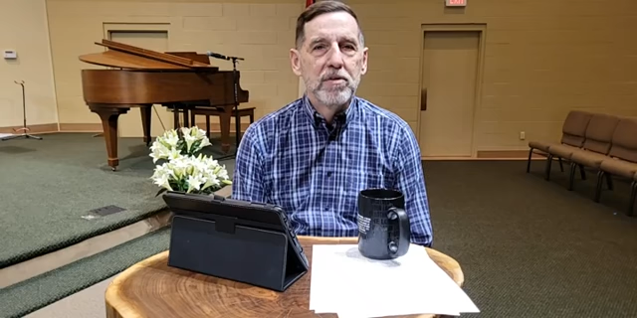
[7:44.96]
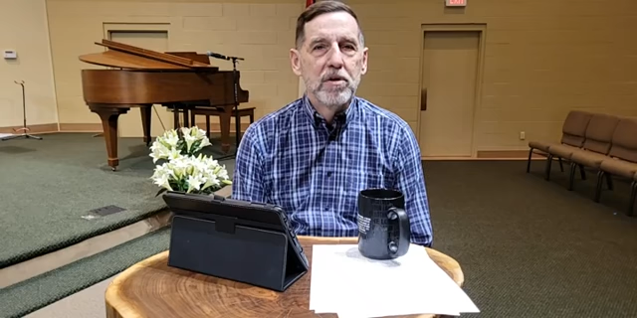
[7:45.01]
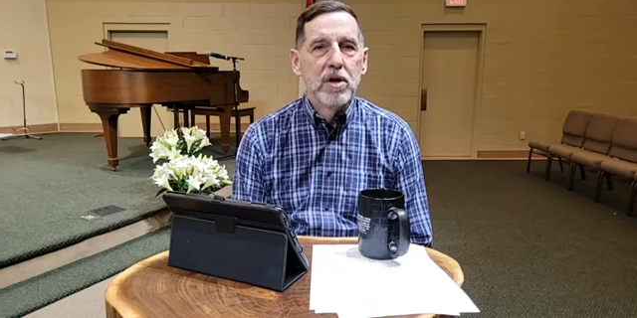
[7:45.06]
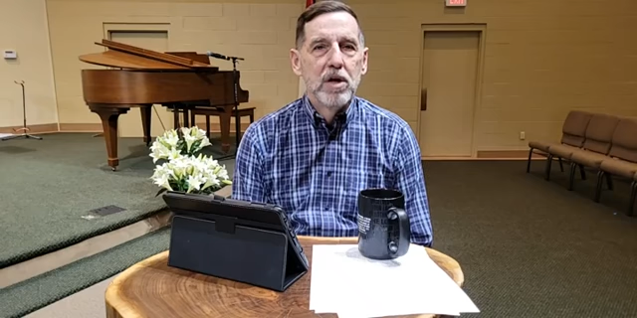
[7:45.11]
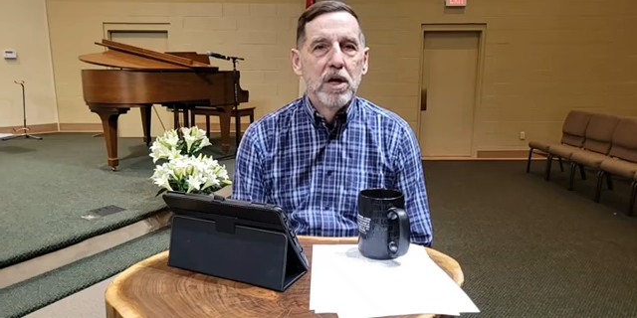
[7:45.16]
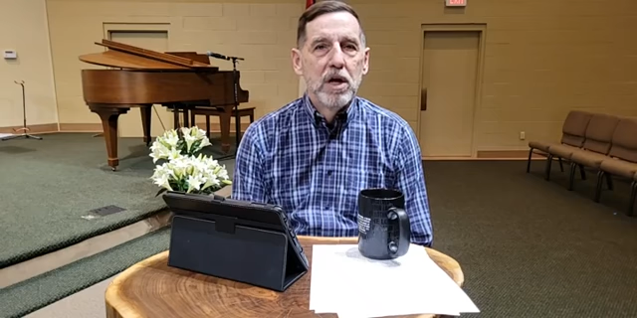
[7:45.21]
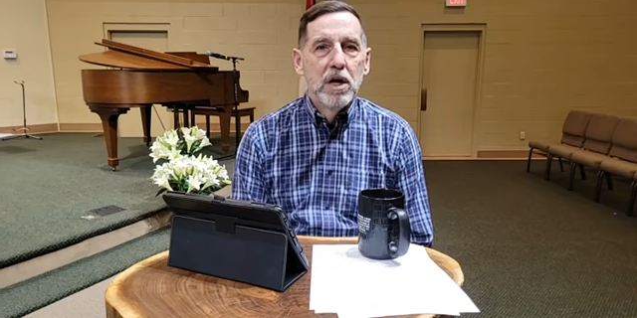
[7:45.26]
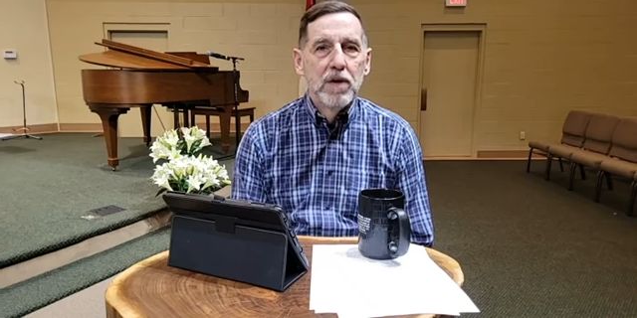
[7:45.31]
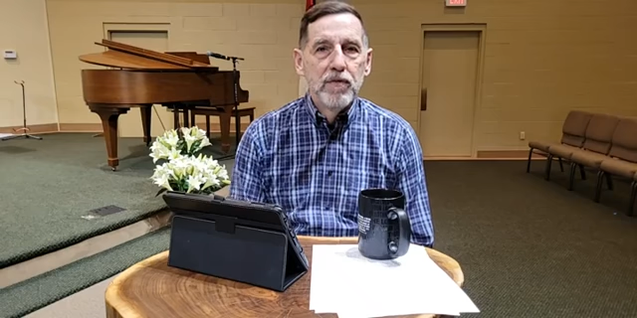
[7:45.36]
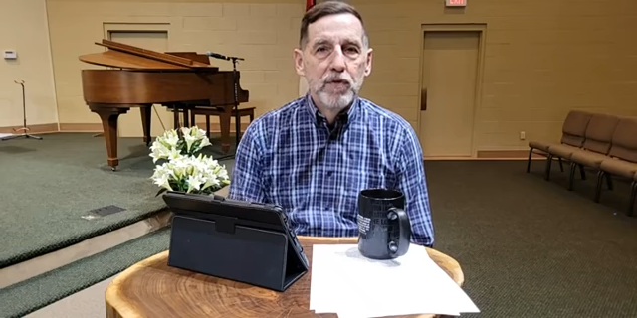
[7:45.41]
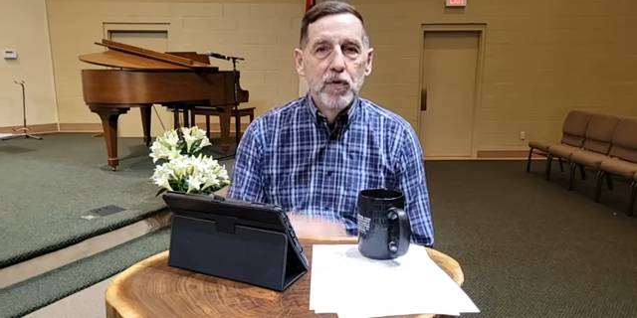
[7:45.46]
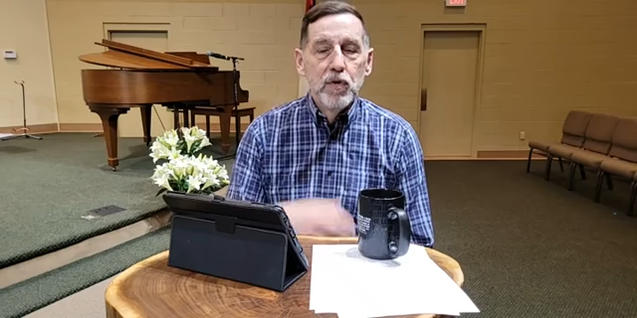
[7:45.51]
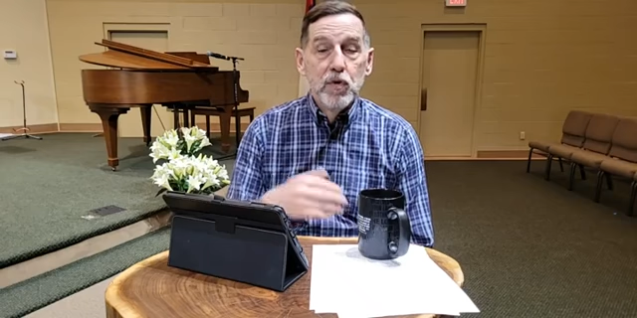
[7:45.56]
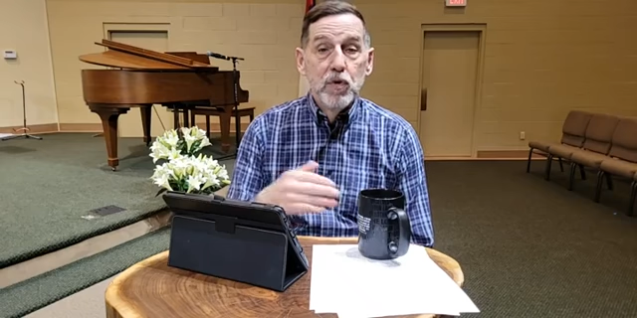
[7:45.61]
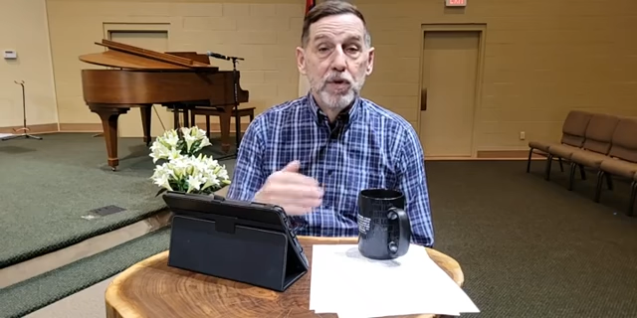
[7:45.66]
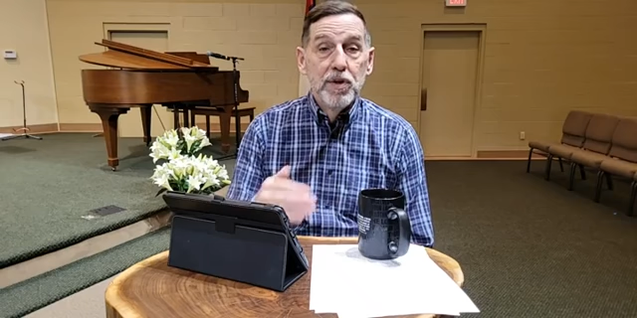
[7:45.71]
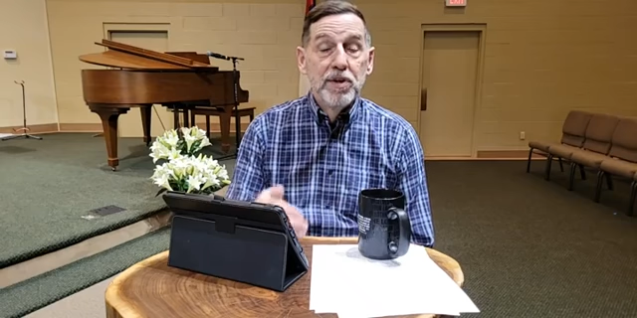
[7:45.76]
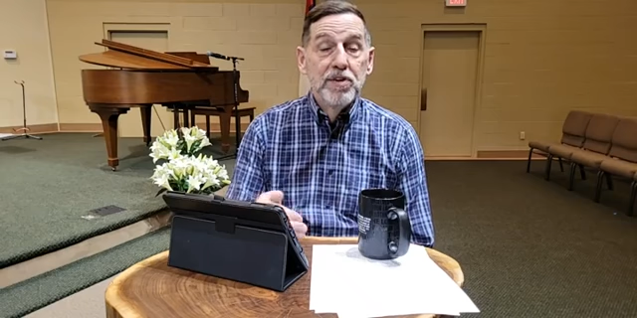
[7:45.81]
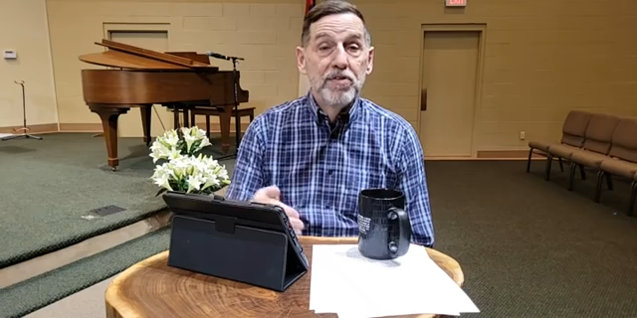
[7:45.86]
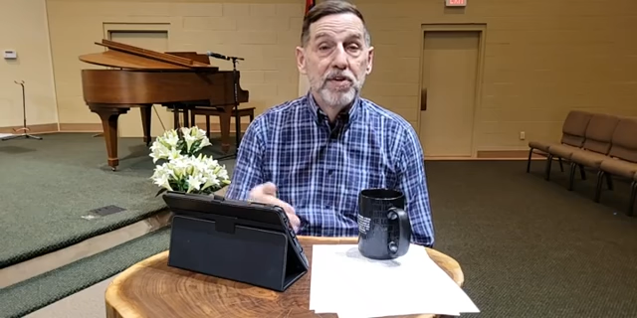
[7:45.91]
If you do
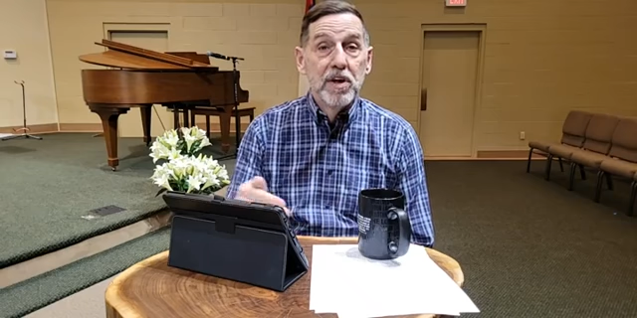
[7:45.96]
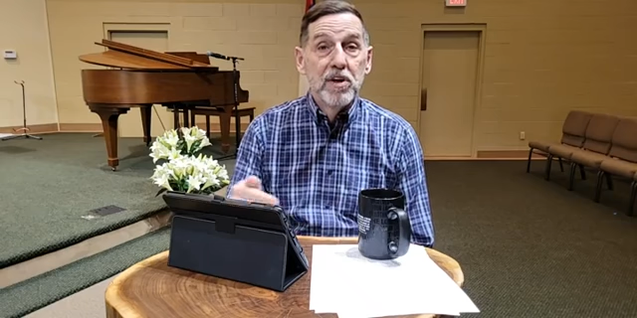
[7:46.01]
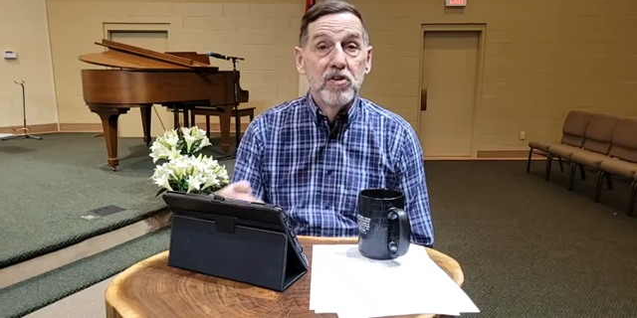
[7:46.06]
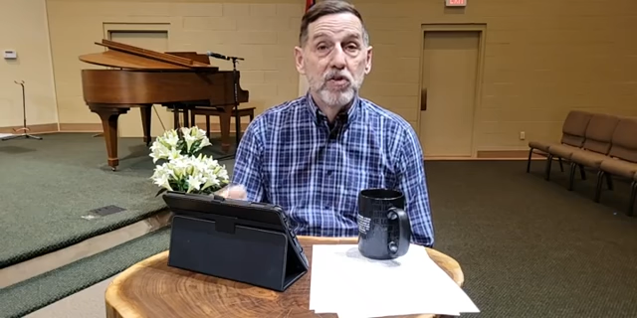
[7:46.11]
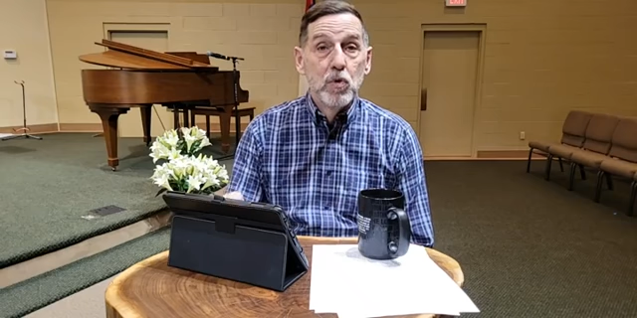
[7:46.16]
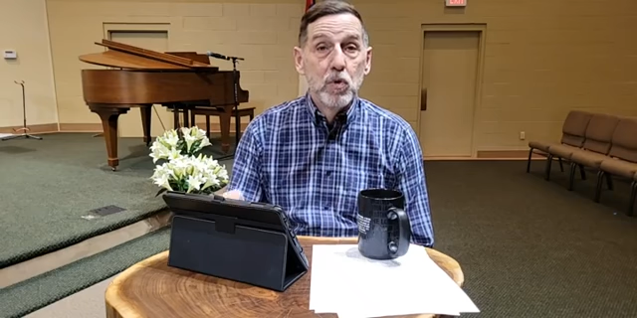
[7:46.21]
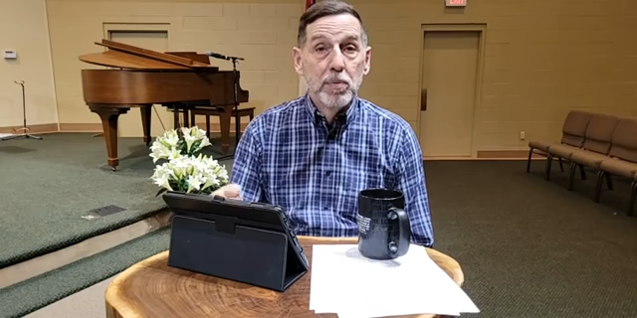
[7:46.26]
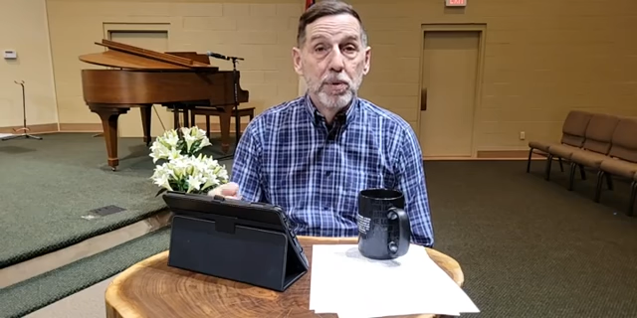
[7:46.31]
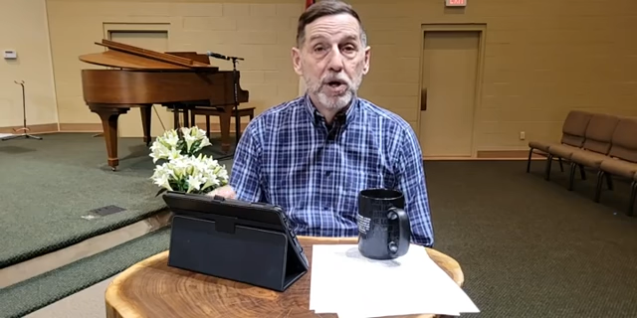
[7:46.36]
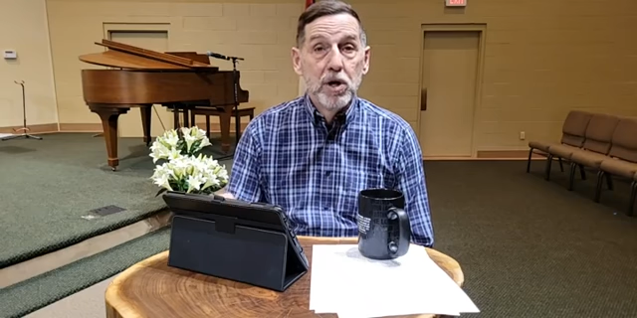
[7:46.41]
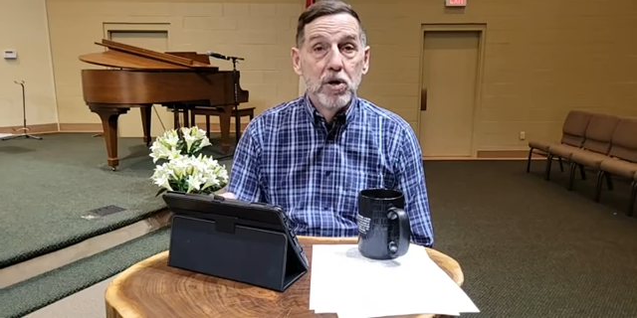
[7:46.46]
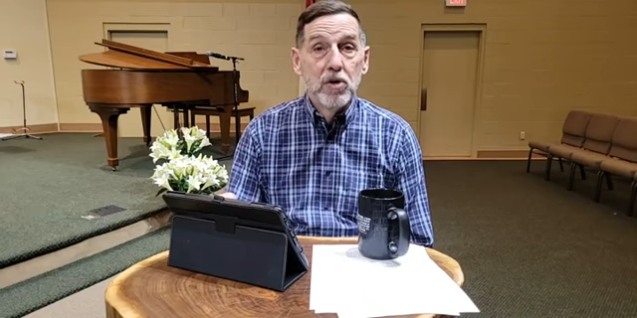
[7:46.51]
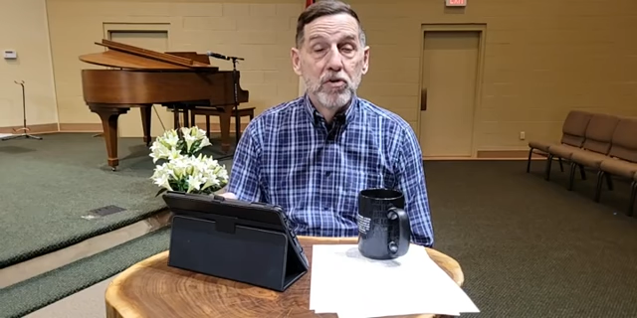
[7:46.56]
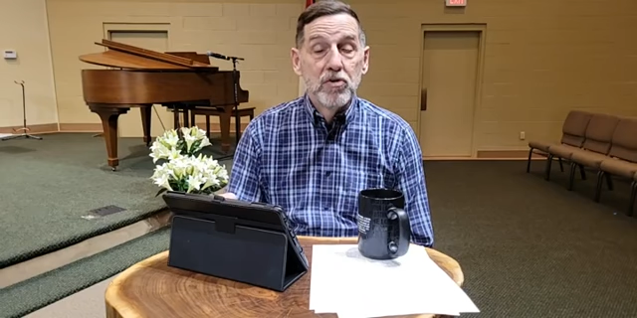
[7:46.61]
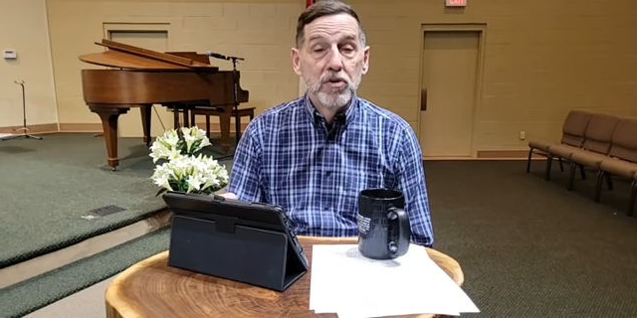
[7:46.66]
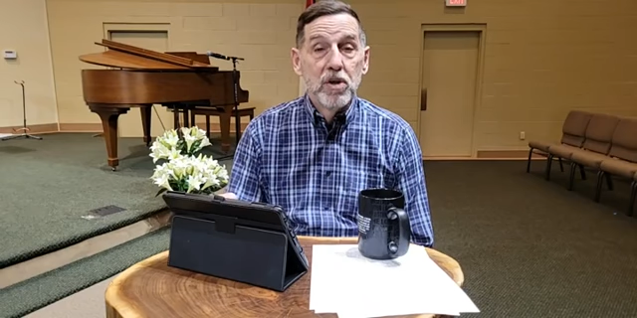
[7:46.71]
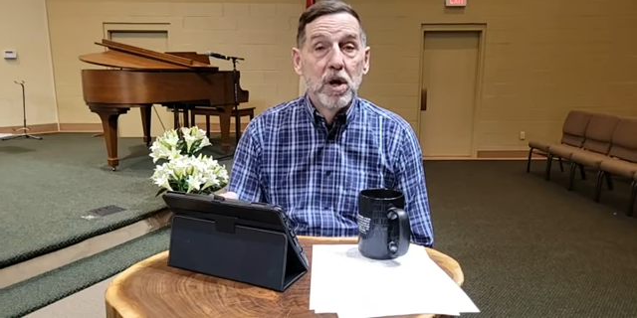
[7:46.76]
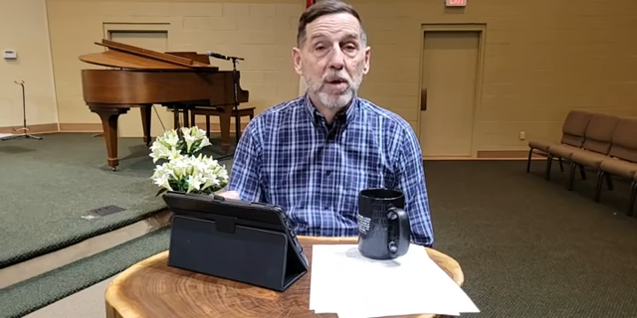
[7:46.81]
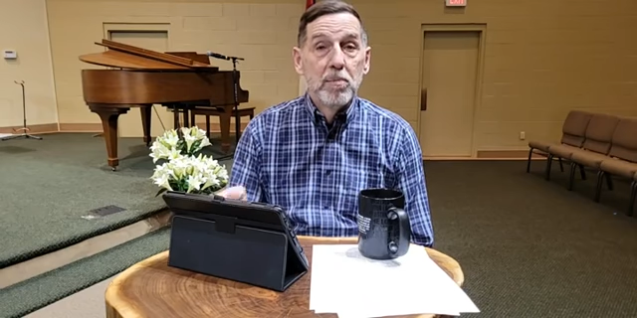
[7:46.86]
these things, you will be cursed.